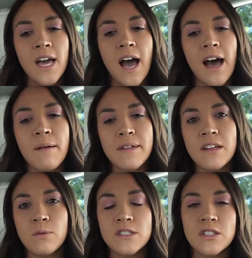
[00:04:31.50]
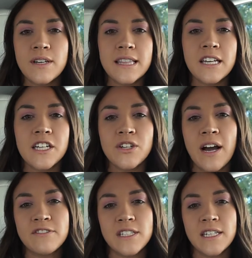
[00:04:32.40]
Um, and then once you get there, you
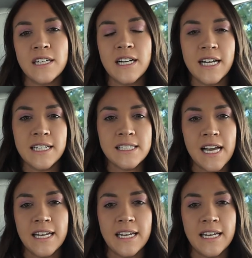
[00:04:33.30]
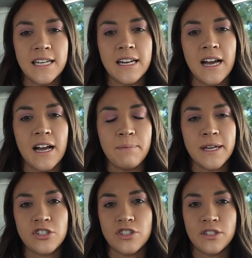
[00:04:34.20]
have to kind of sign in, um,
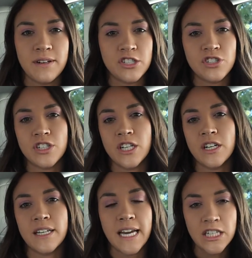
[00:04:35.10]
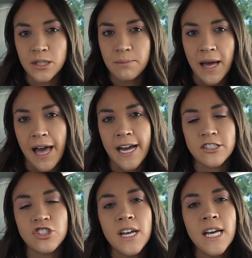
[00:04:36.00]
make sure you're registered, get your
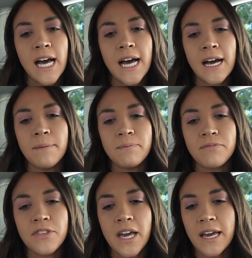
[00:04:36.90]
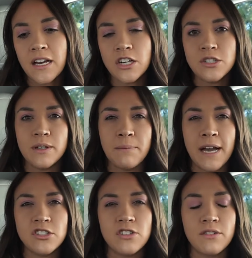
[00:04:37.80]
badge. Um, they are doing
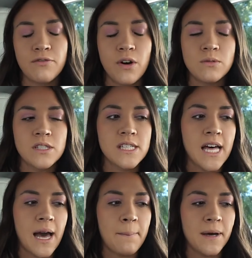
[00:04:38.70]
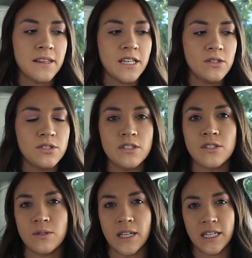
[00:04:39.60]
badges on phones a lot, but they used to
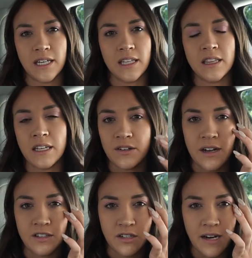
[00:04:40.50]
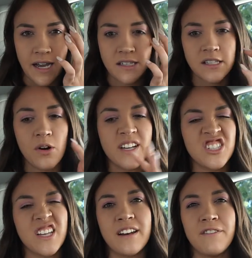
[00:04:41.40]
do like a thing around your neck. So it
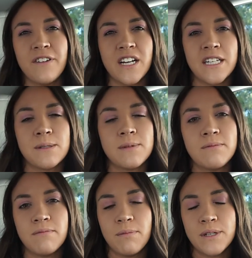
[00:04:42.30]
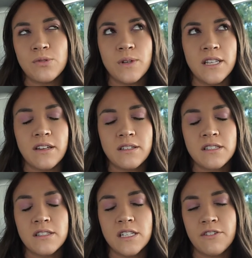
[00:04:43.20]
just kind of varies with between like
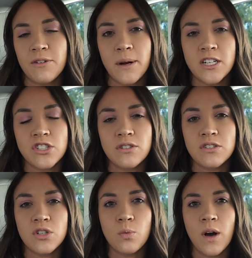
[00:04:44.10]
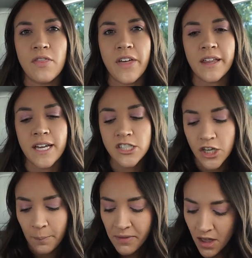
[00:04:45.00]
the different markets you go to, what they like to
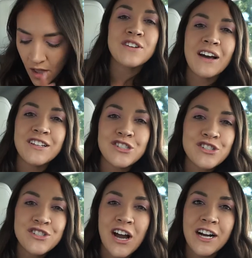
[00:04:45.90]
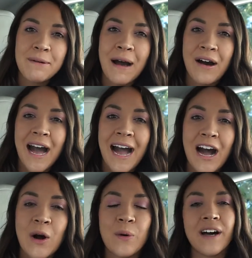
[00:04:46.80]
do. So now let's just talk about
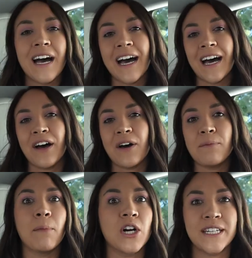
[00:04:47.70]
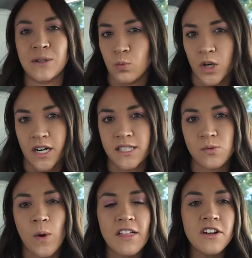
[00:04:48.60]
how uh, market
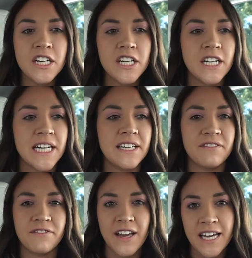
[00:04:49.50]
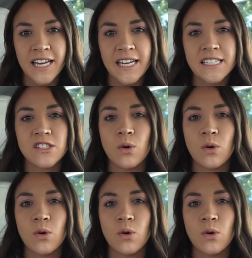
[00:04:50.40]
works. Whether you're in Vegas